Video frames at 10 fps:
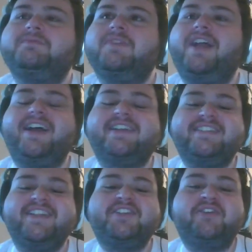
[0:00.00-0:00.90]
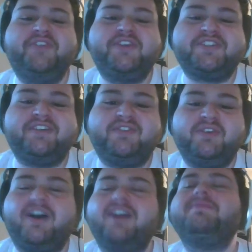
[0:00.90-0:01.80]
I said like, don't feel yourself too
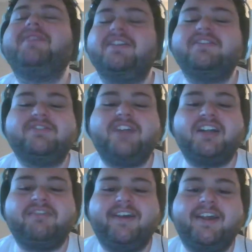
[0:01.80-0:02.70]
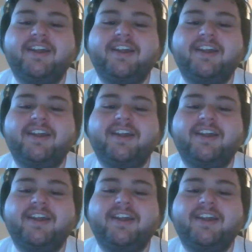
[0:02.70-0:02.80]
hard, but talk to me.